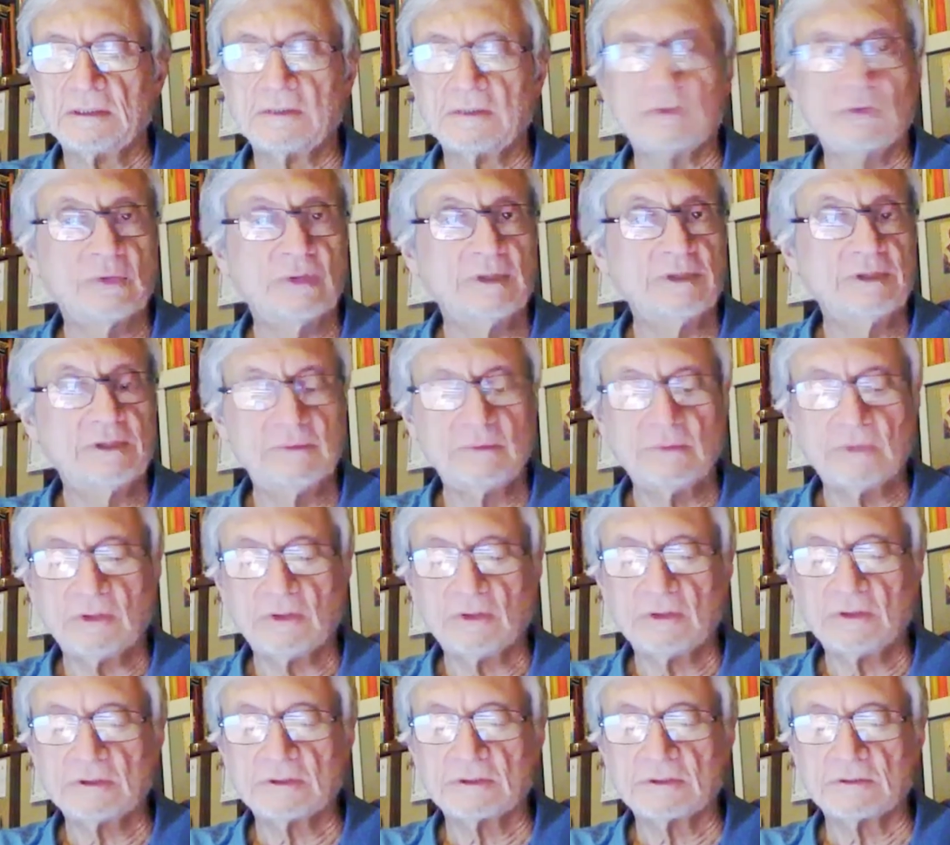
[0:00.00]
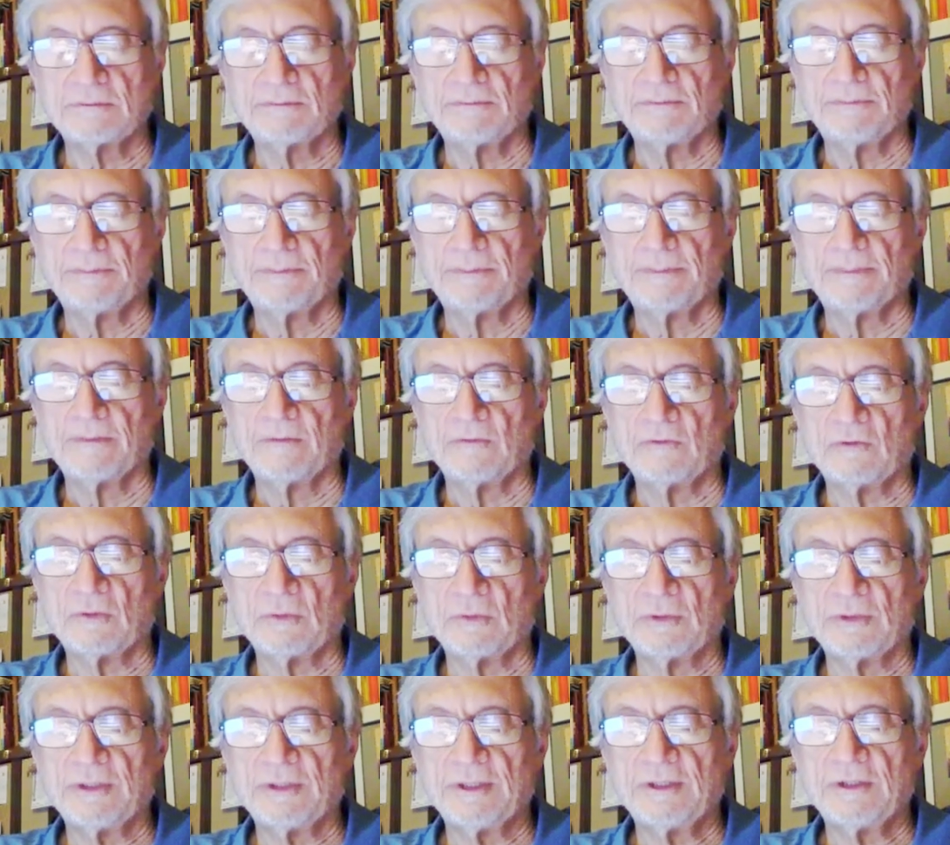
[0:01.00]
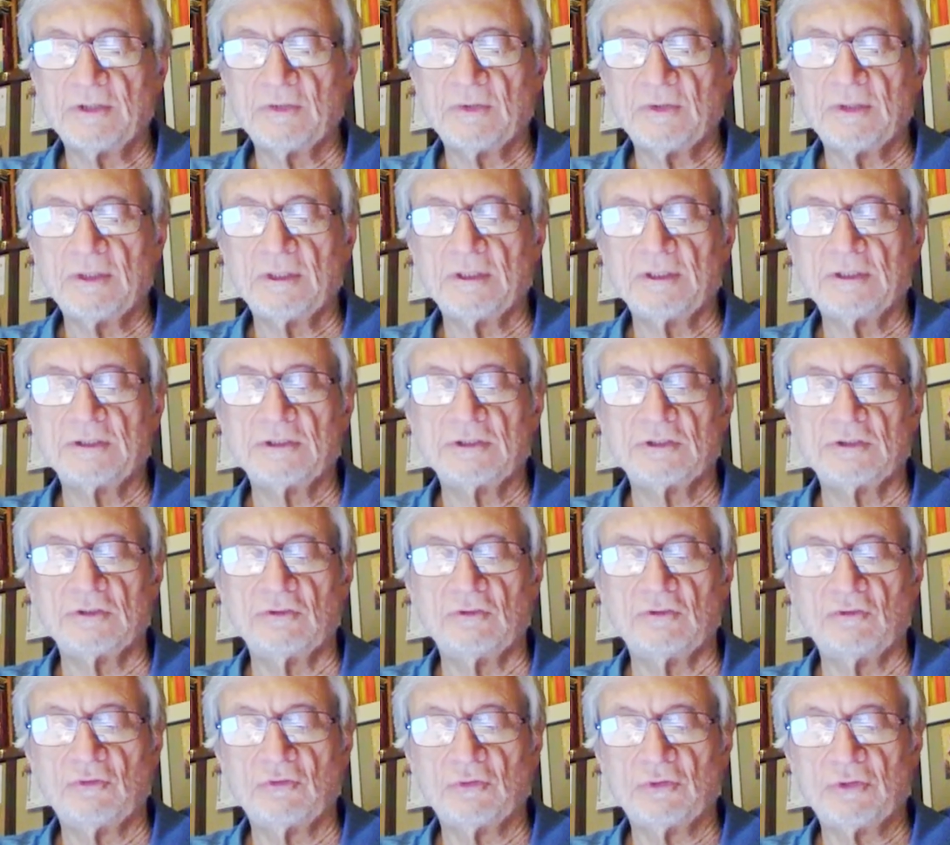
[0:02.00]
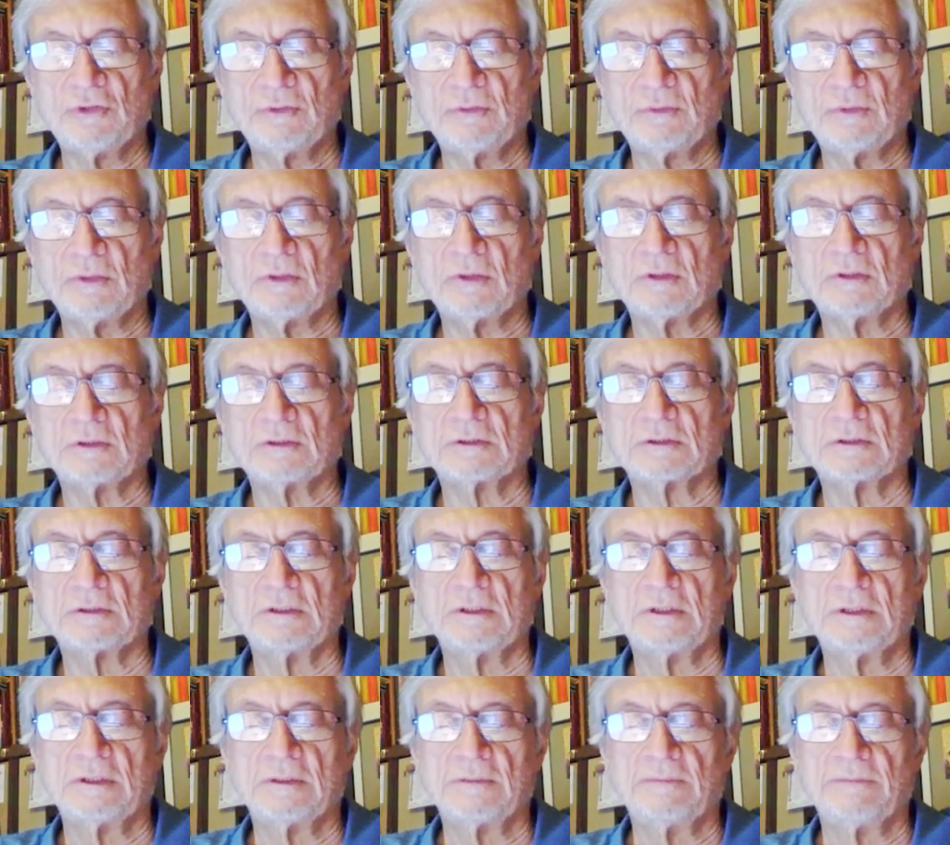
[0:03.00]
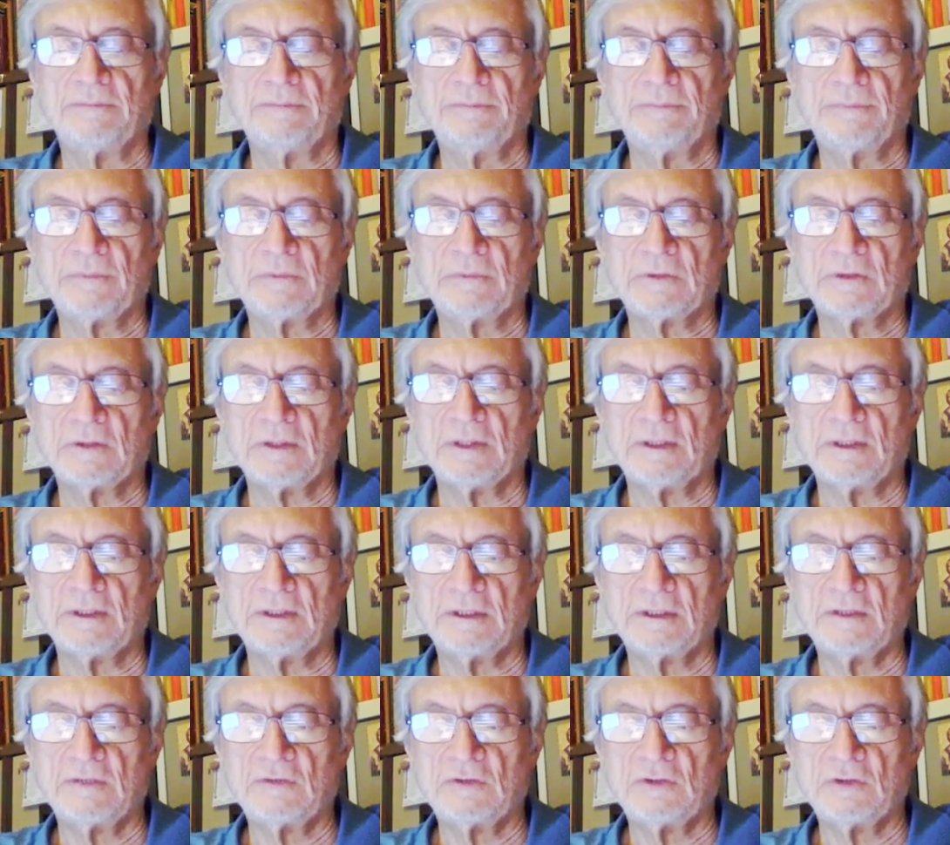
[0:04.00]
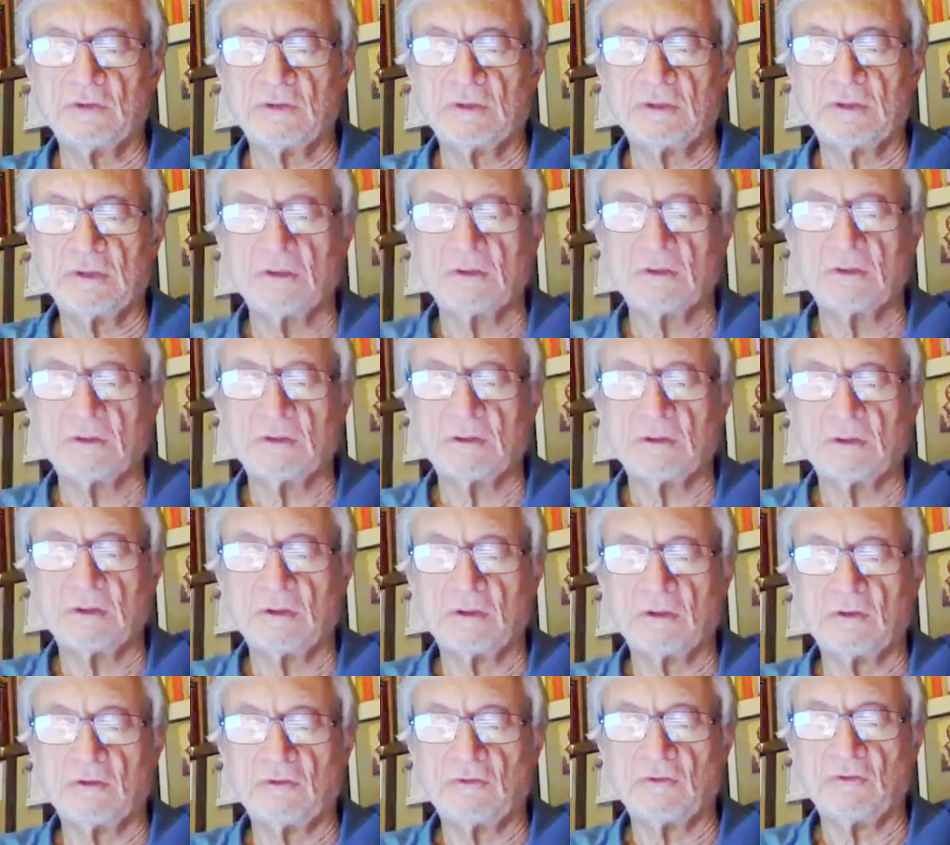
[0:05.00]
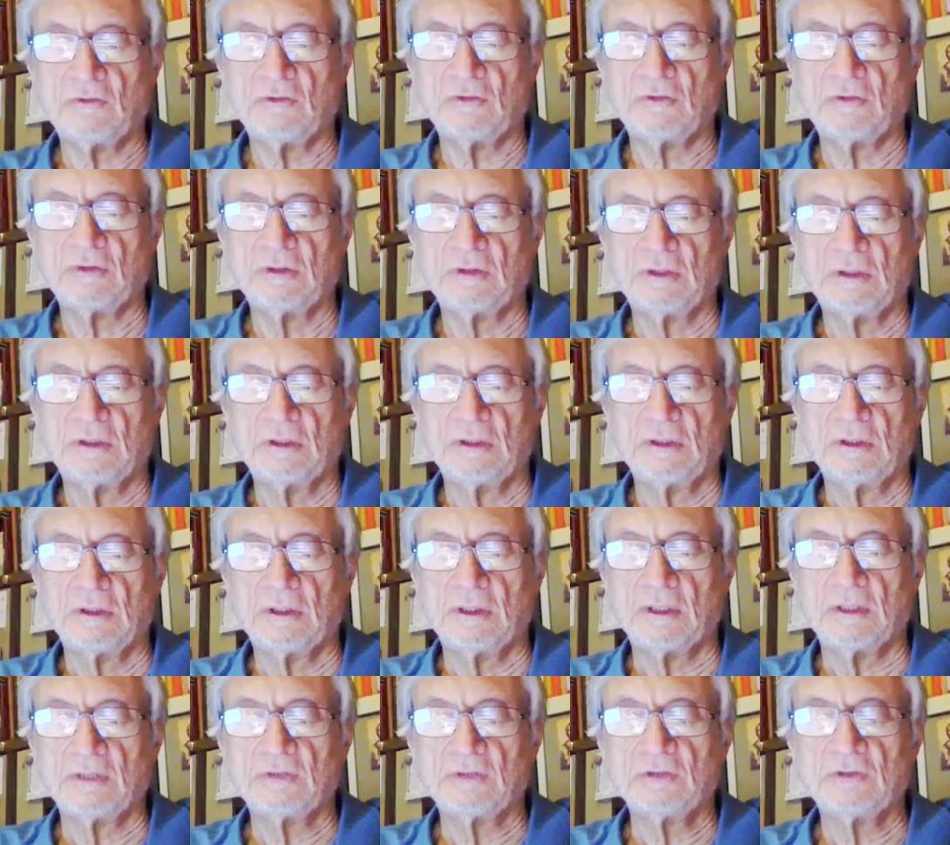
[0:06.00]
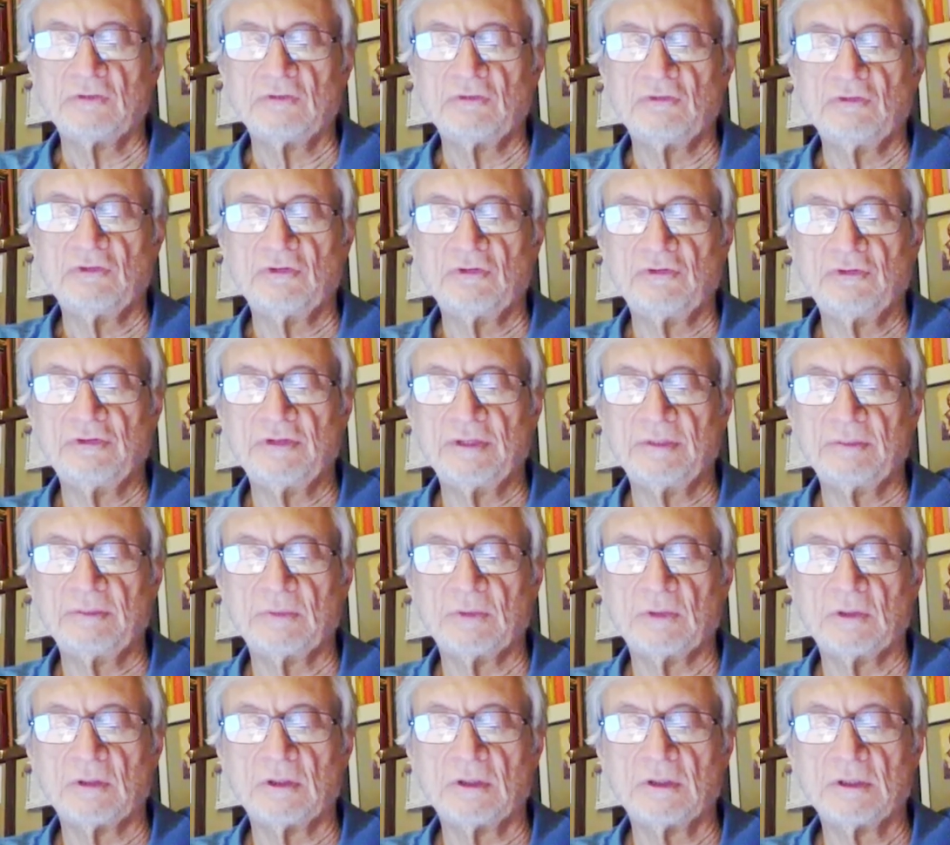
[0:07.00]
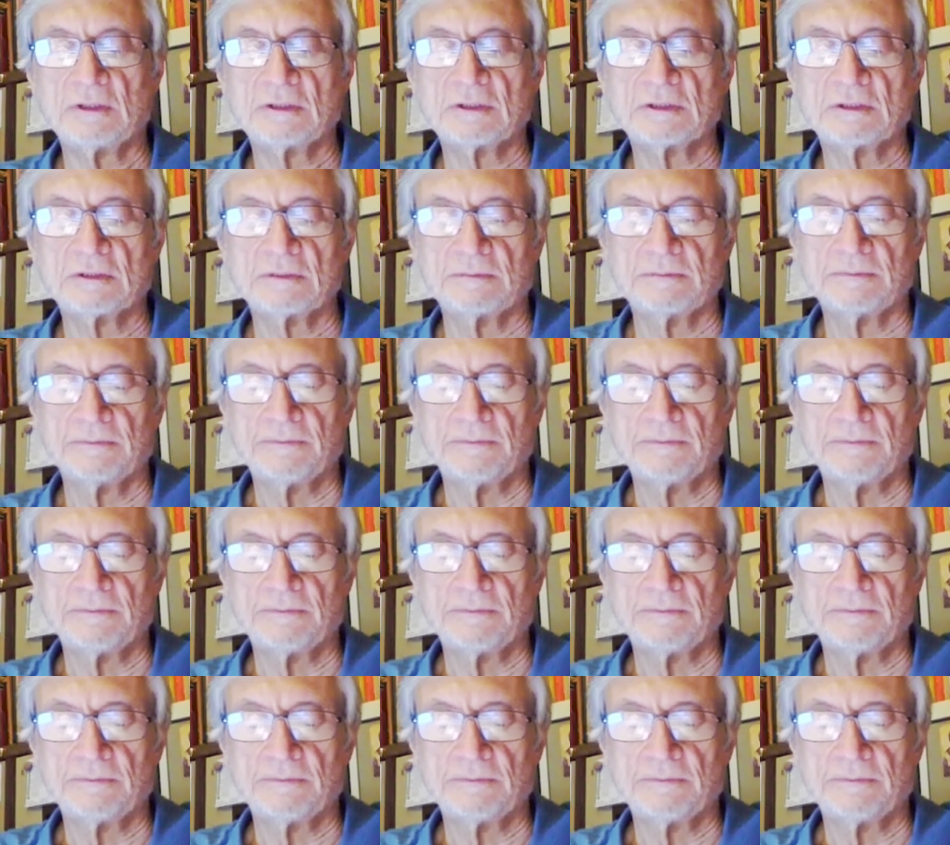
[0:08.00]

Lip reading: 20 marks, from Greek to English, 40 marks. And so that gives you a total of 150 marks.